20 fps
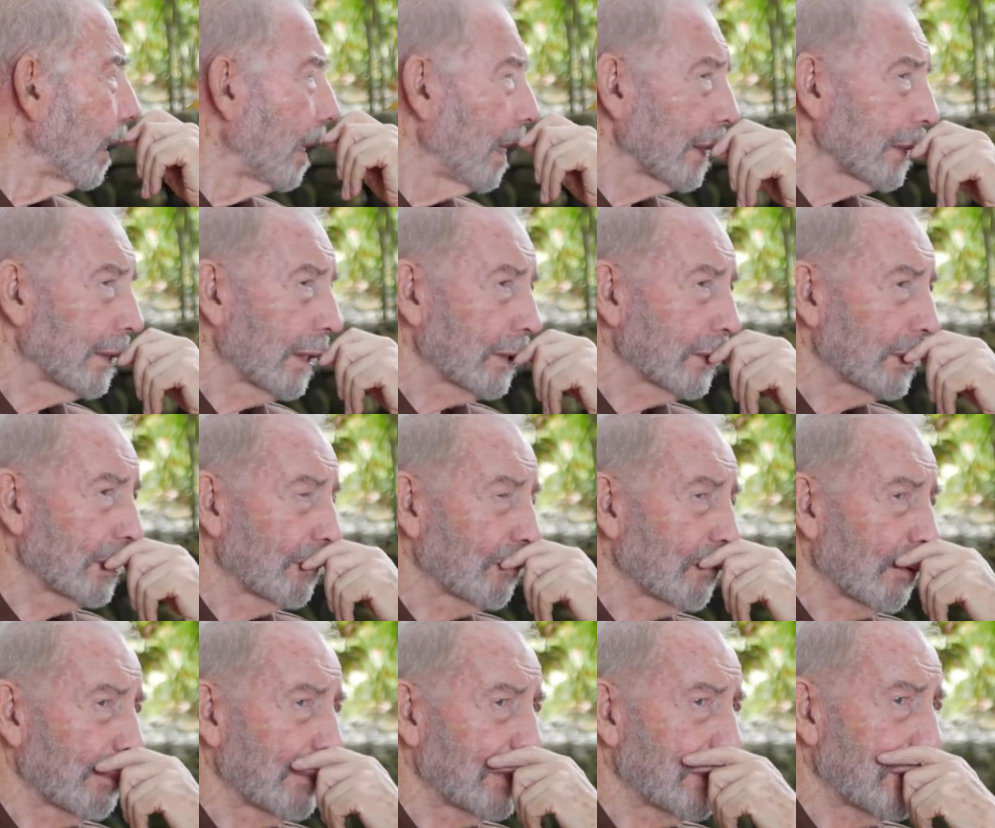Augustine
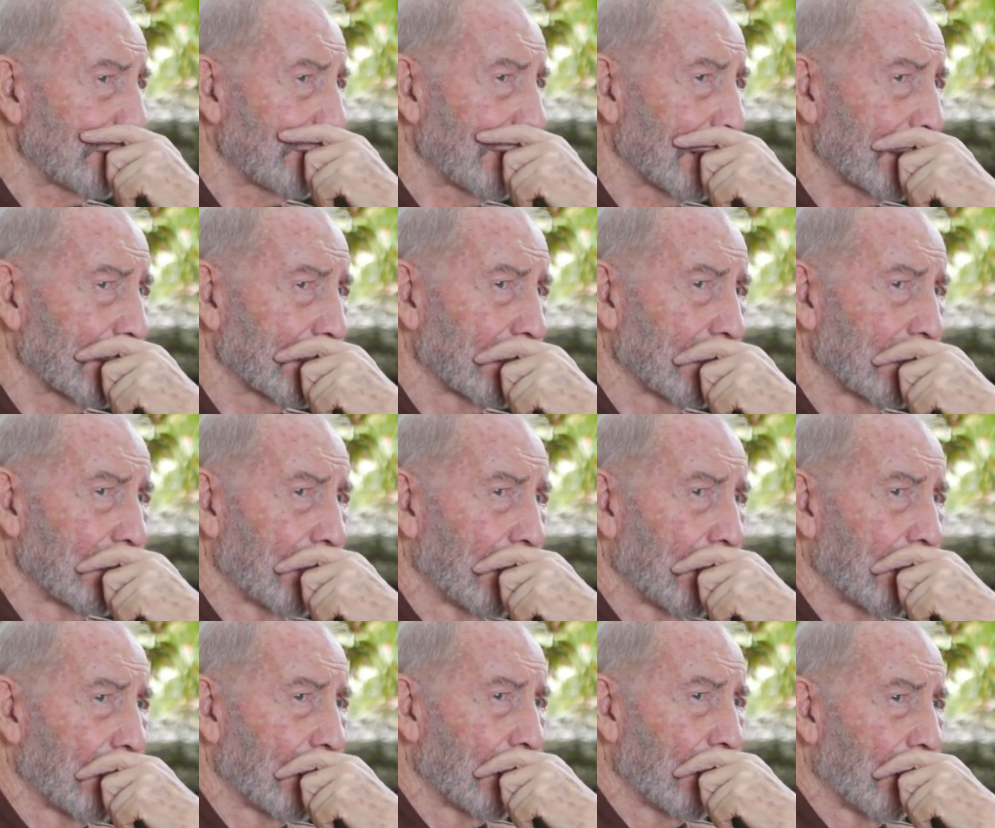from Isabel.
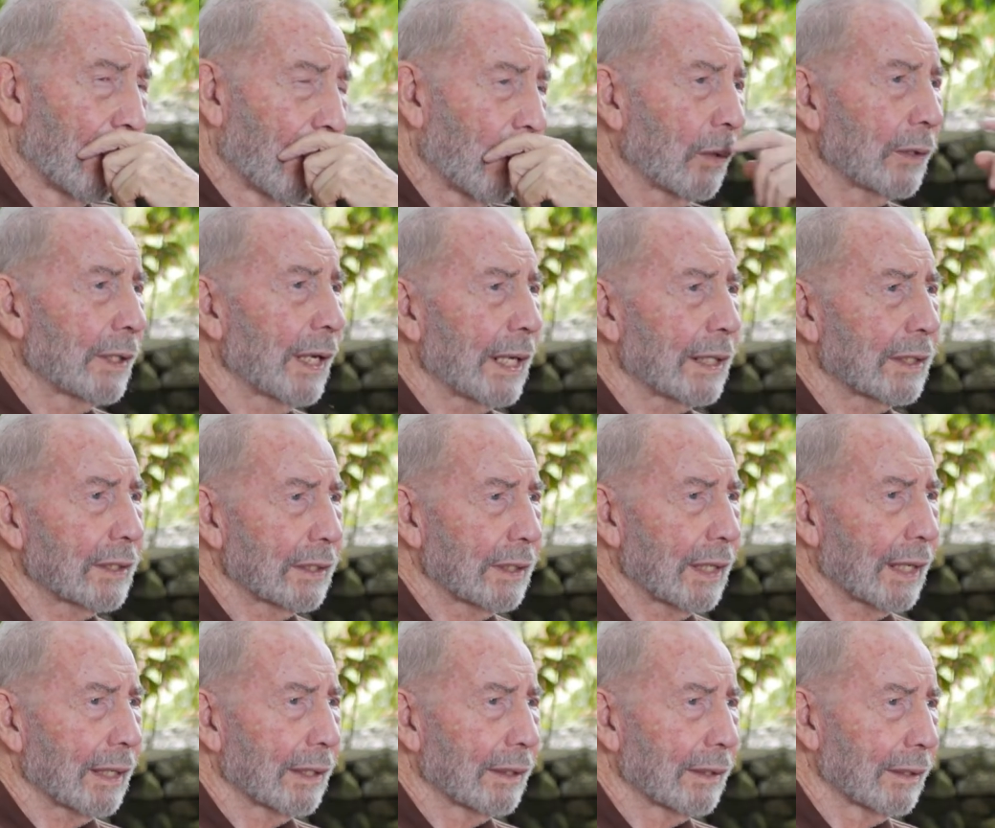Oh yes,
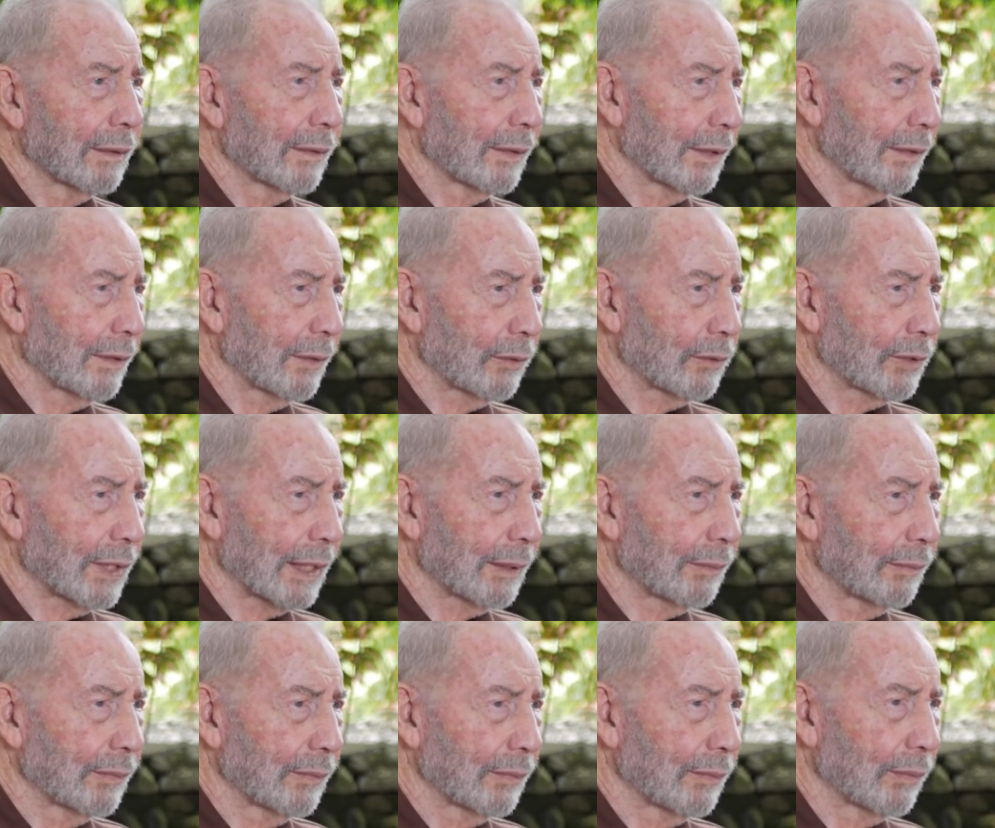yeah. You said him.
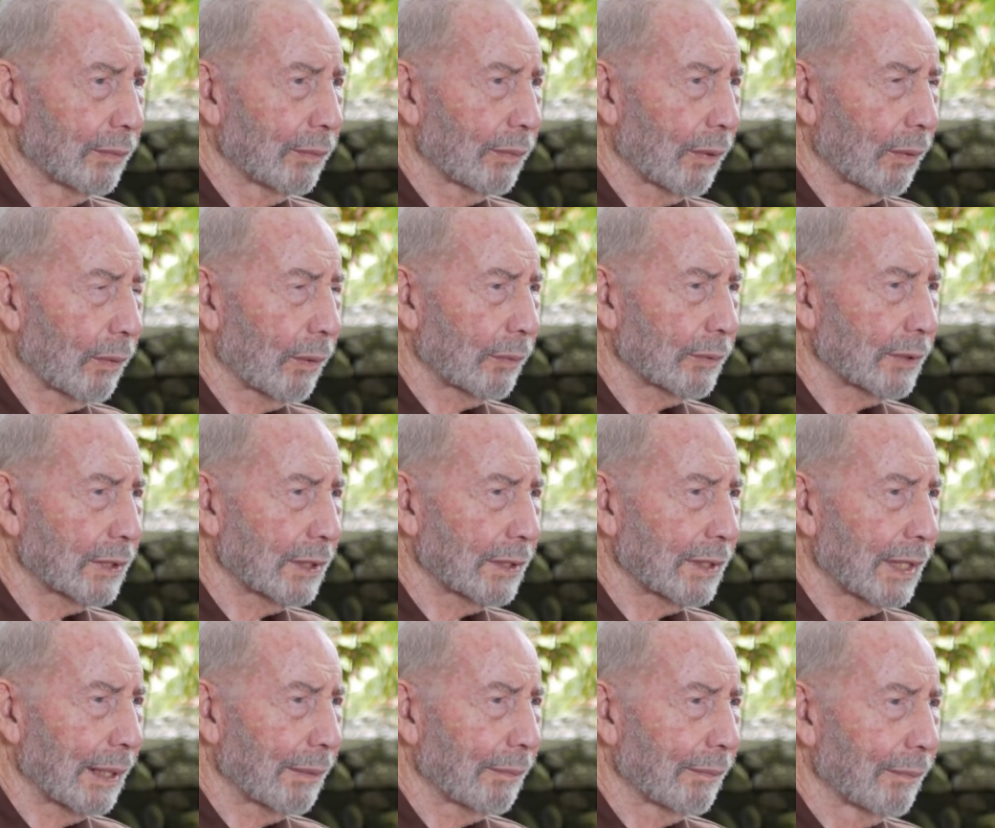What was his name?